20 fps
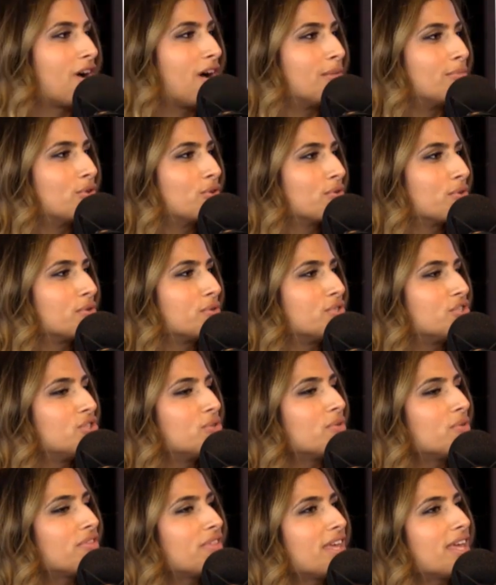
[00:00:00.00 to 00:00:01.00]
Tom Cruise.
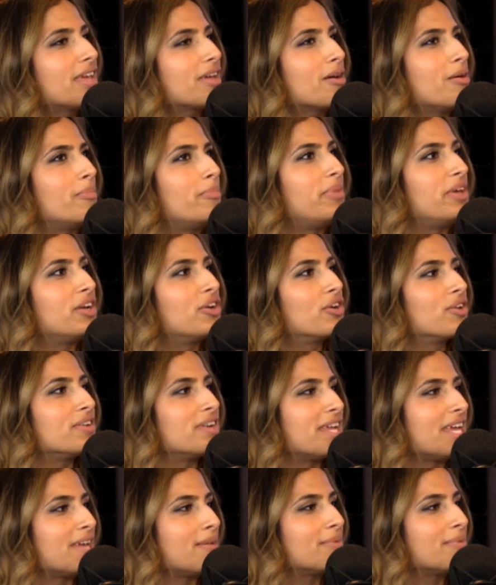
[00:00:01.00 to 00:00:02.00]
Do you think a bigger
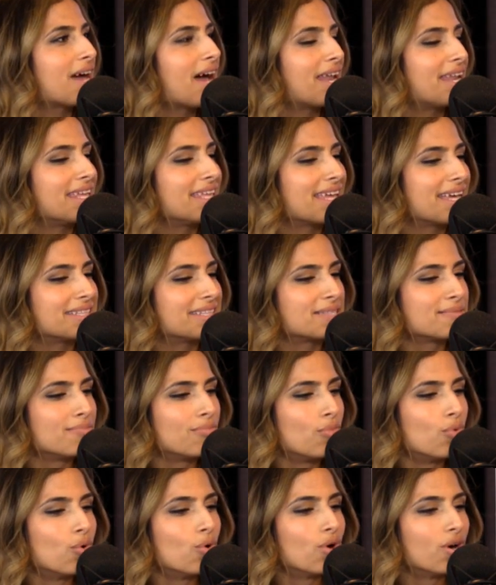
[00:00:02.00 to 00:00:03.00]
name kind of gets
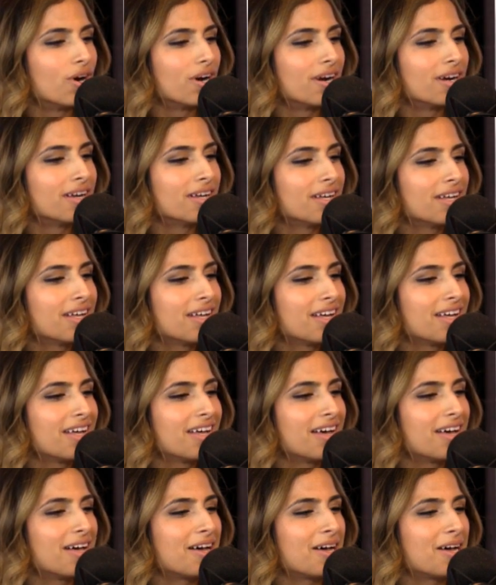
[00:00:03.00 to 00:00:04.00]
more?
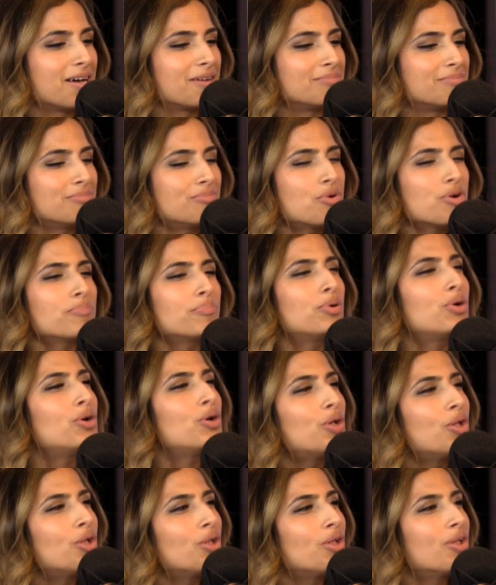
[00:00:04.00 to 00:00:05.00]
Um, more
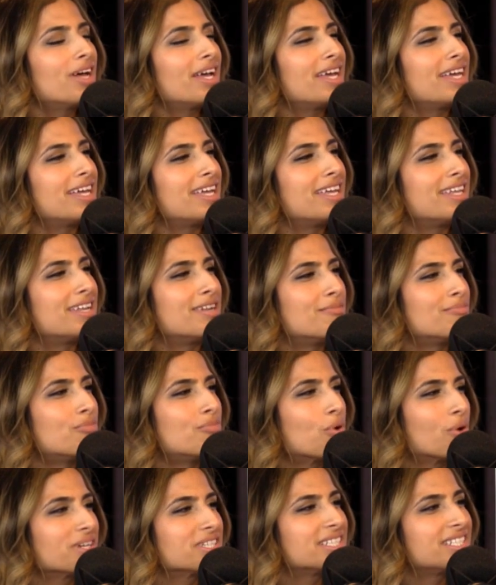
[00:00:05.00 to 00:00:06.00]
pull and
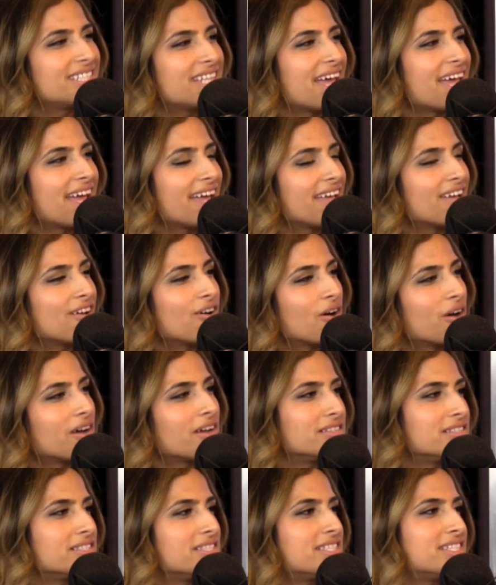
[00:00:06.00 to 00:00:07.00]
more say
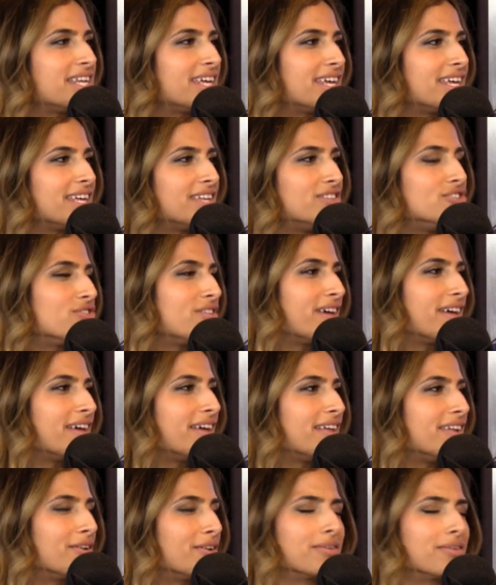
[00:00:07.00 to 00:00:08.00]
on stage
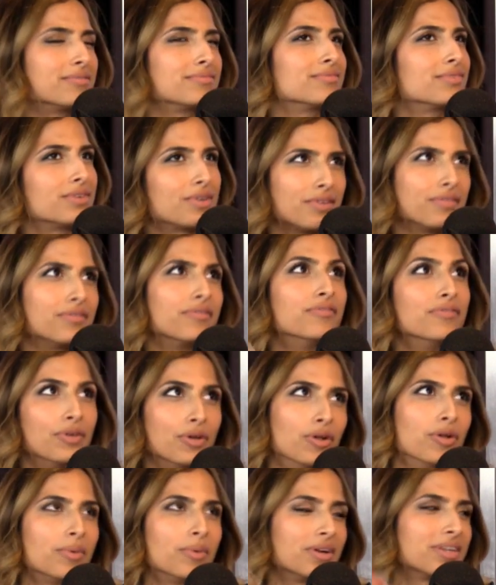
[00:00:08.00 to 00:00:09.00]
than, or on
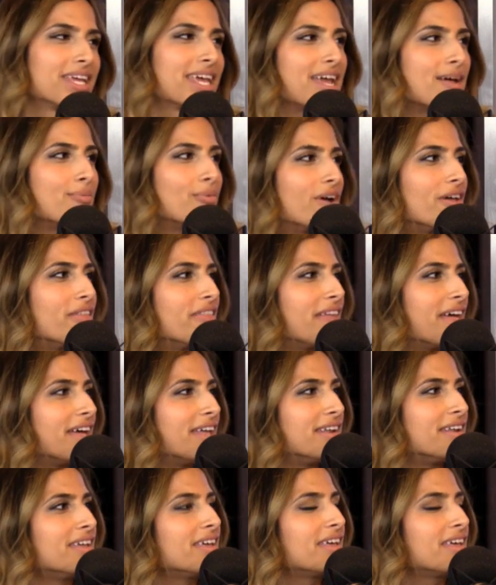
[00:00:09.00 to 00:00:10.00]
film, on camera
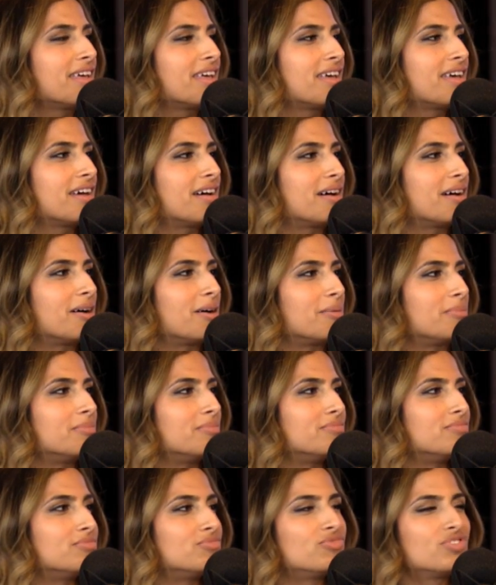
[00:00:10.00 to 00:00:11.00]
than
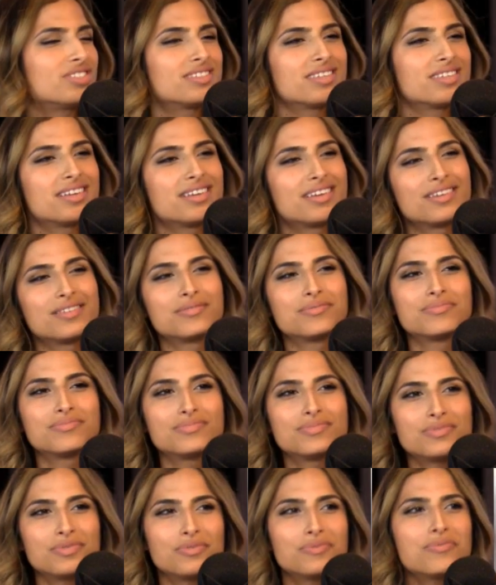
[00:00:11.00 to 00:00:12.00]
um, just a
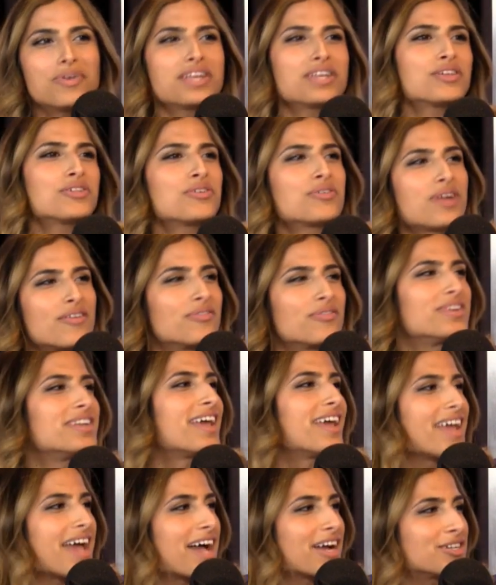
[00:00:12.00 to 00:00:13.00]
regular
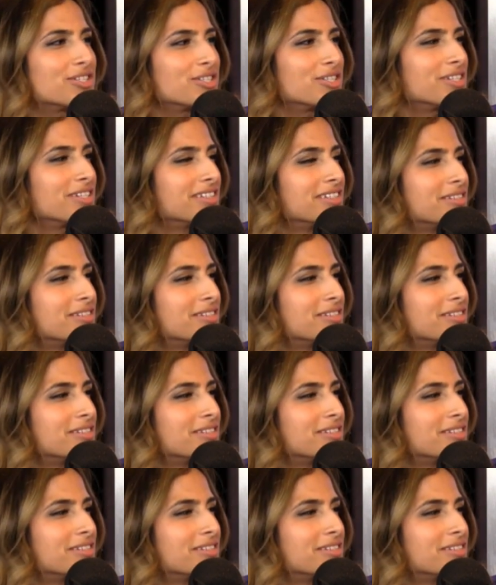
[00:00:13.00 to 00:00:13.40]
everyday actor.